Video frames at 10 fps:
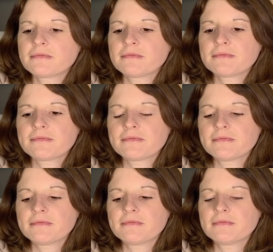
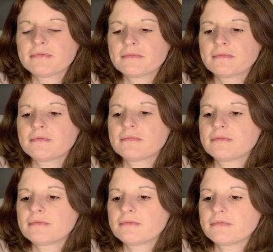
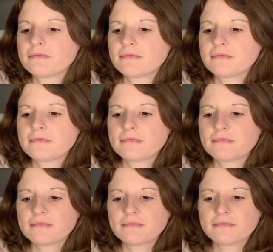
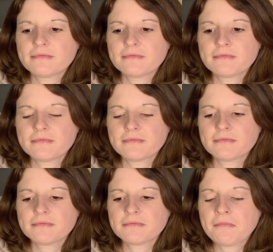
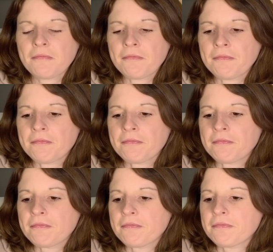
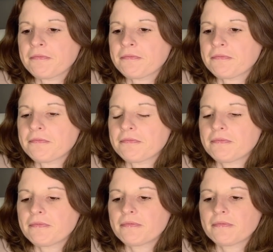
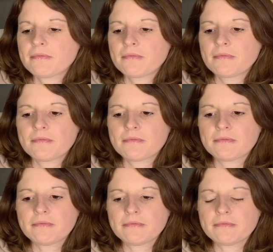
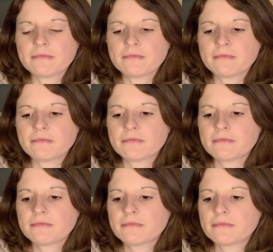
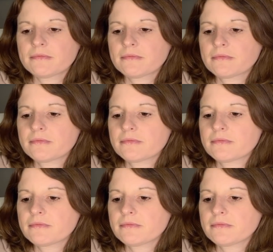No words are spoken by the person on screen.